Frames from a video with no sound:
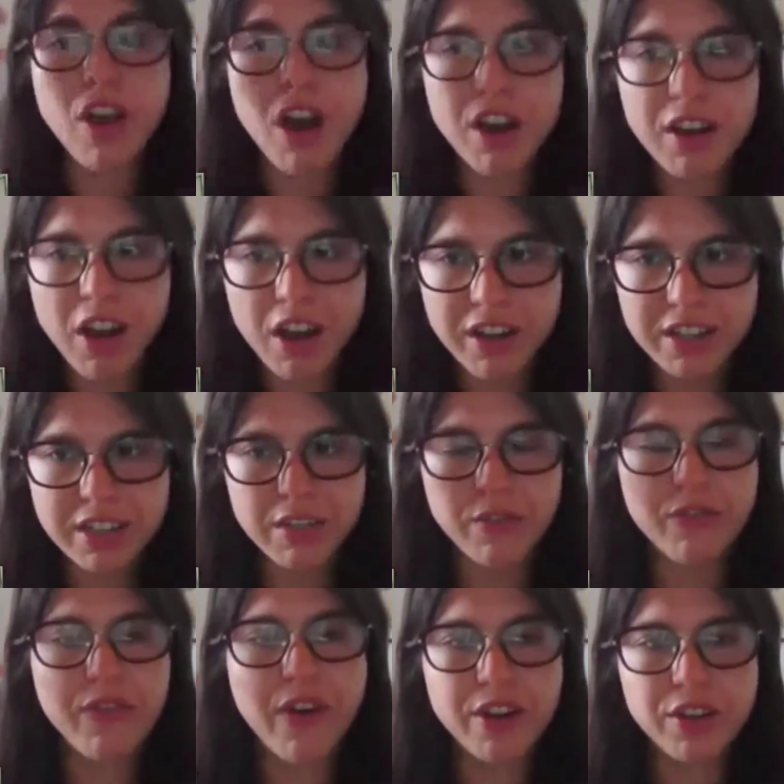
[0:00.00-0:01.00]
and
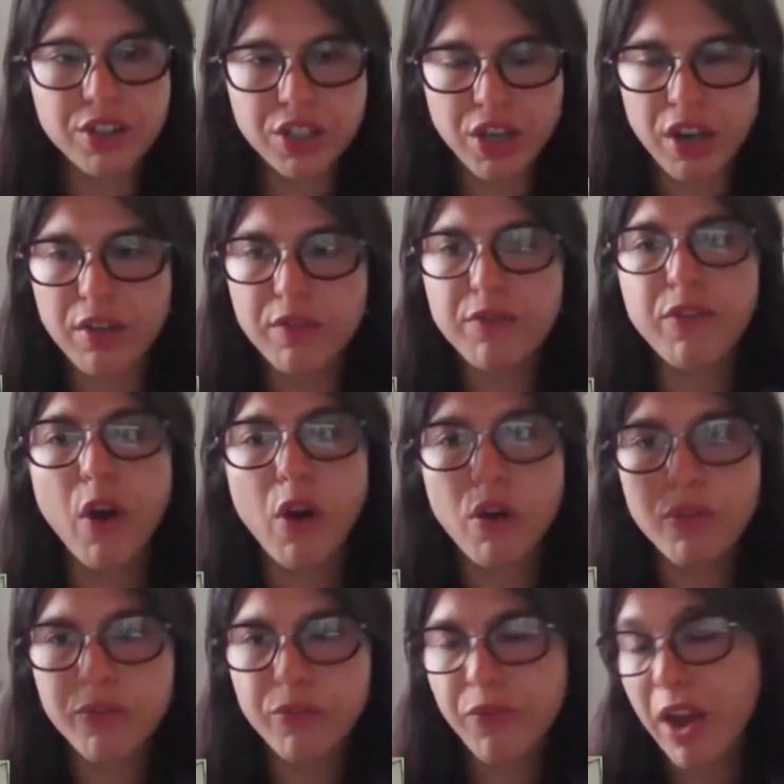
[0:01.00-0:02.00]
non-cognitive
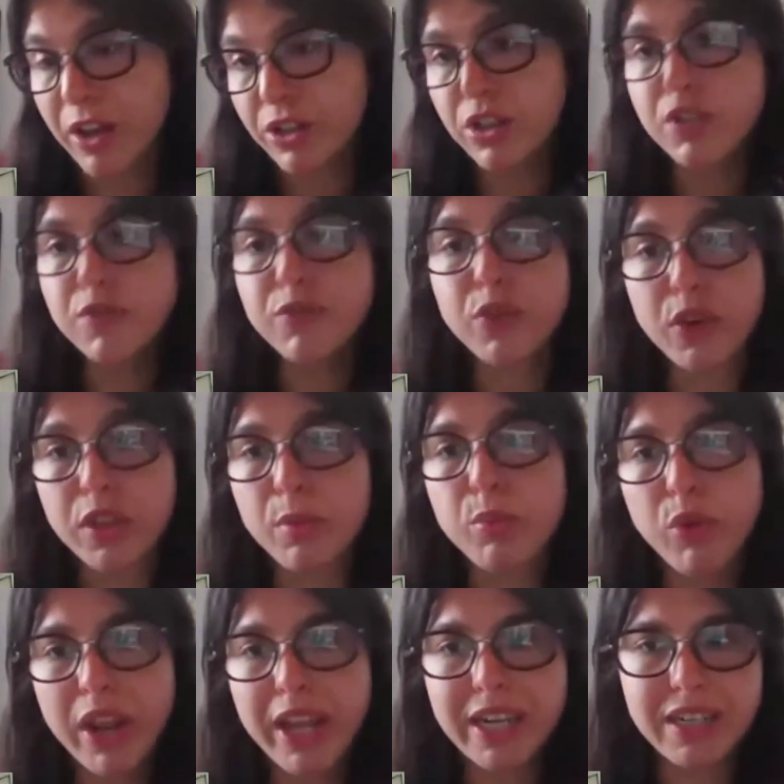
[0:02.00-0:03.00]
functions for the
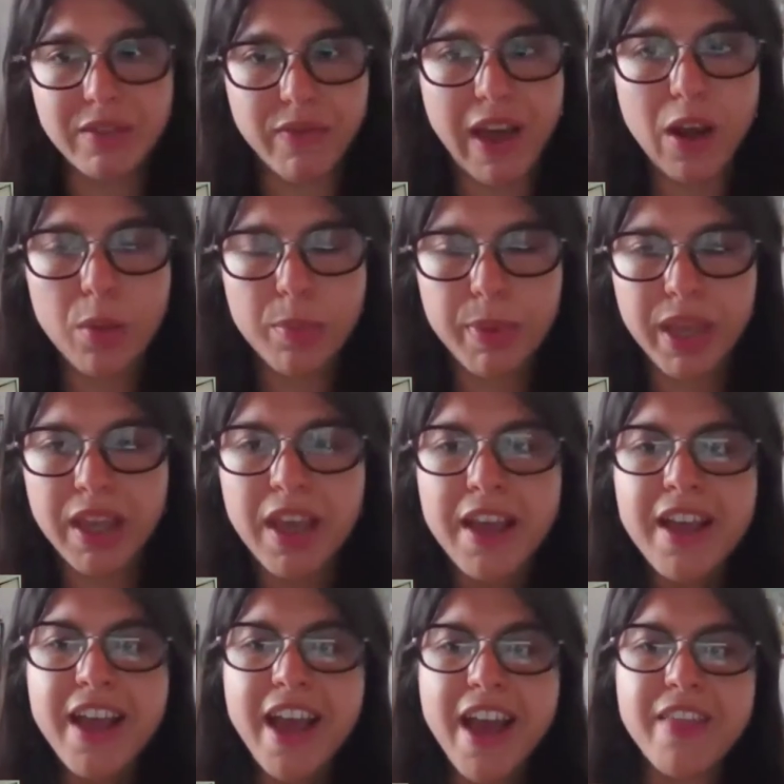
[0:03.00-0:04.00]
brain developing.
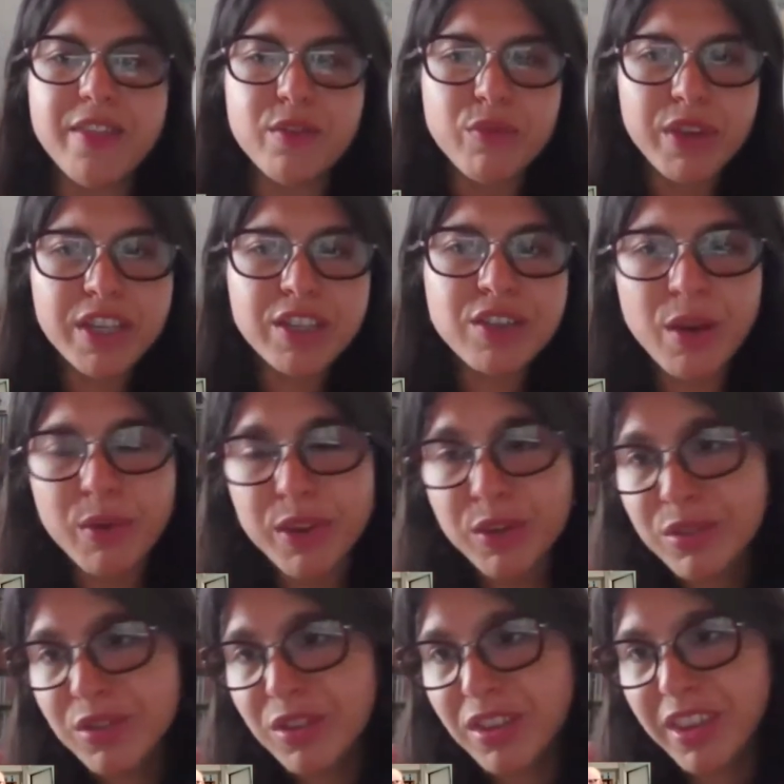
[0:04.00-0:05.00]
And the reason that we
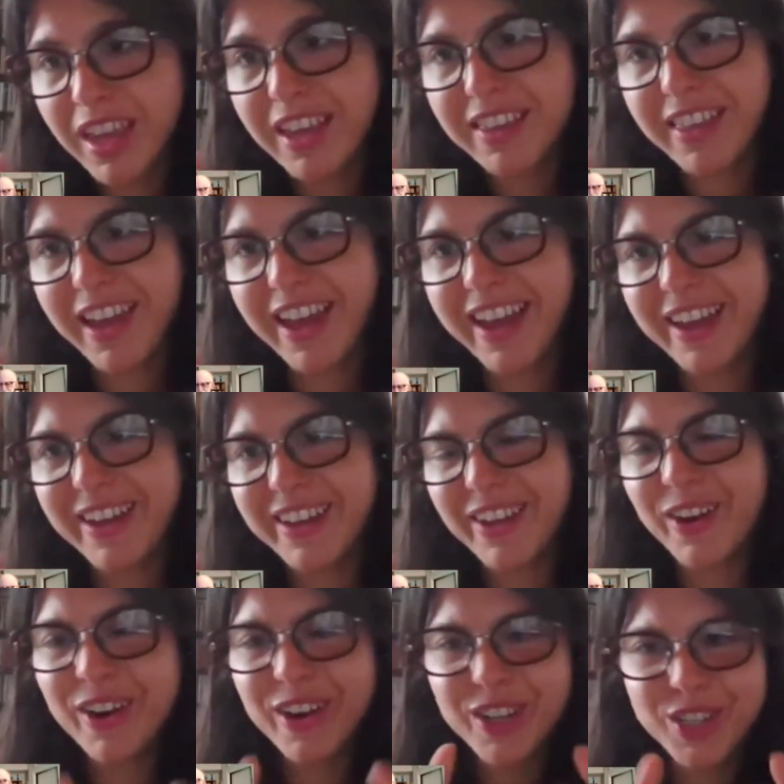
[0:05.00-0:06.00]
used to think that
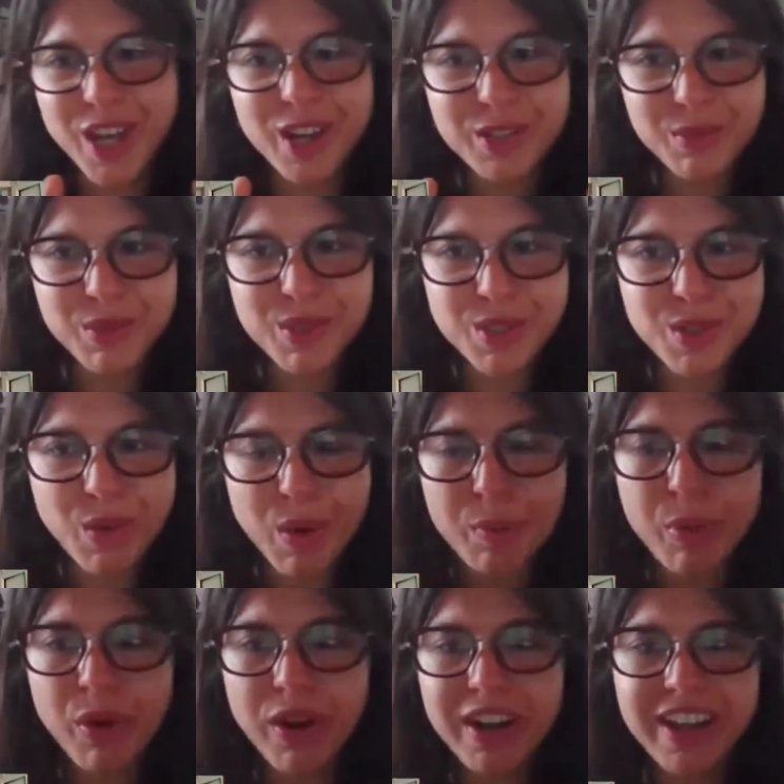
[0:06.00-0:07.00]
early childhood was so
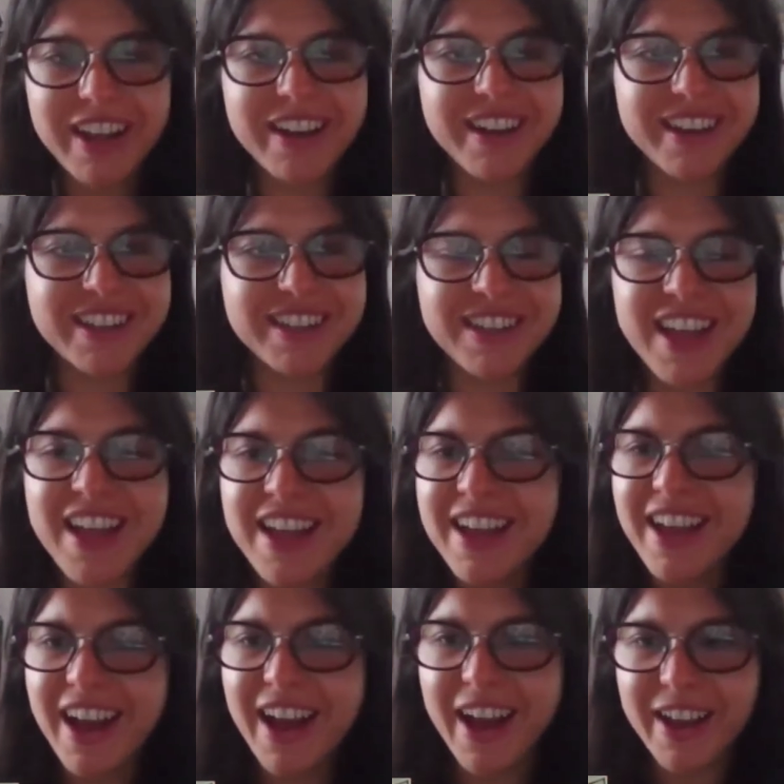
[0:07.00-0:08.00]
important is,
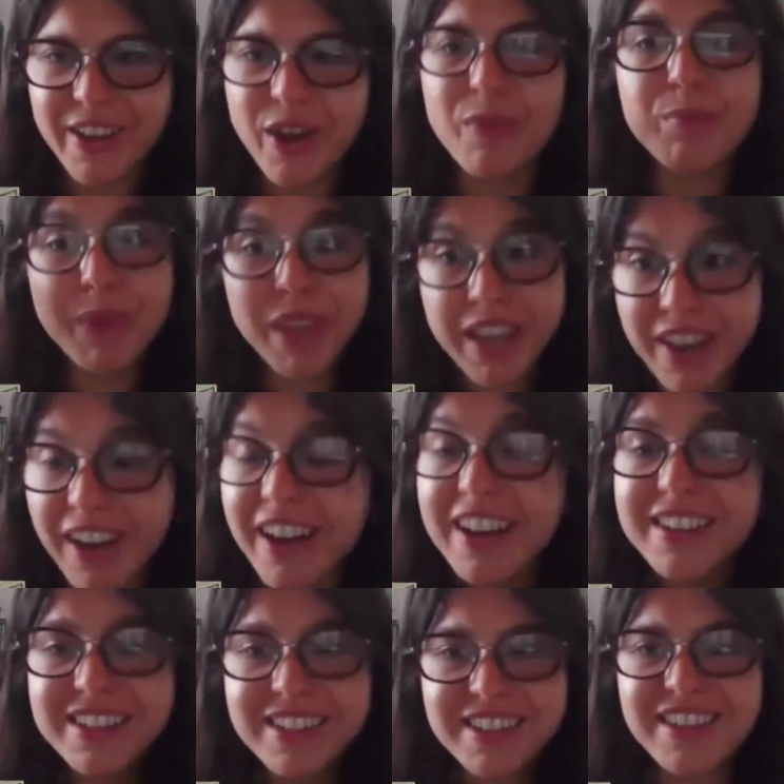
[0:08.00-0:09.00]

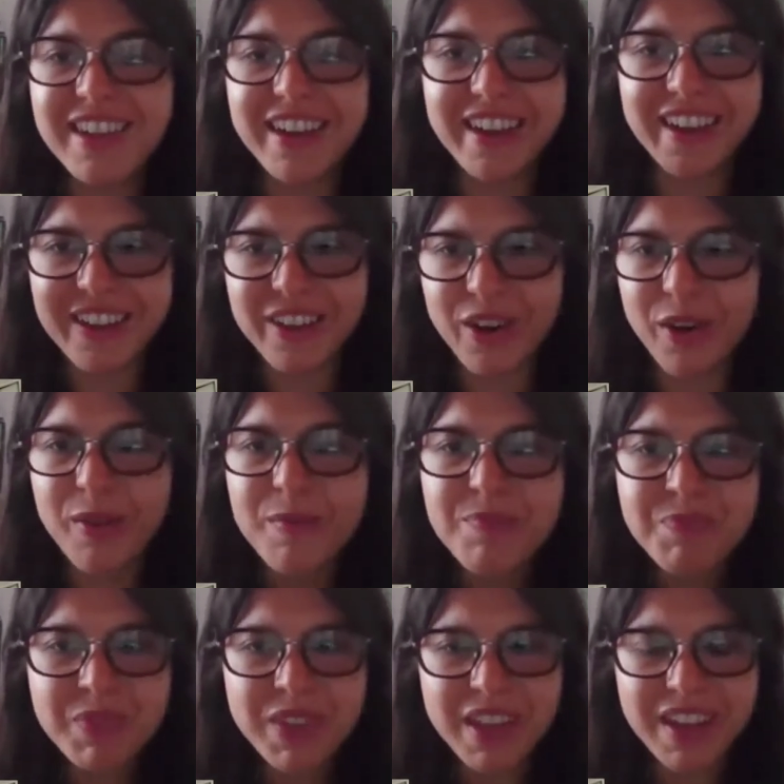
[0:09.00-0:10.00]
because
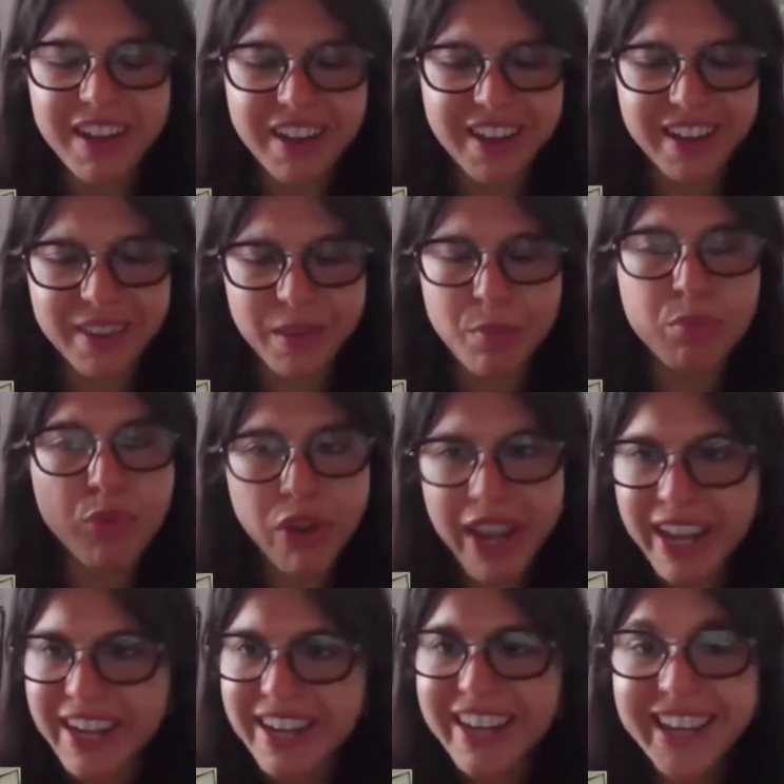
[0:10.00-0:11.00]
the
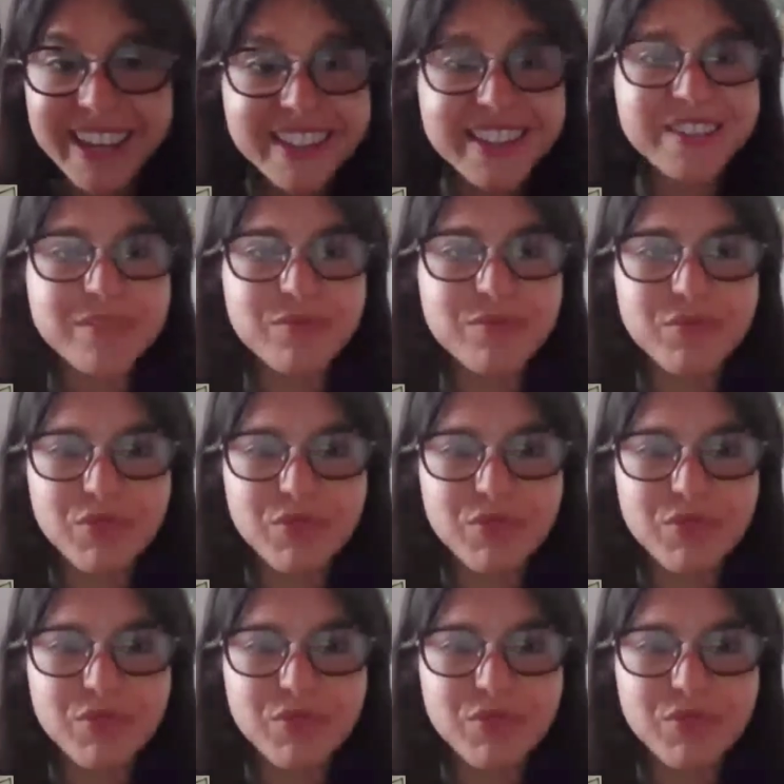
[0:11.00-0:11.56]
brain is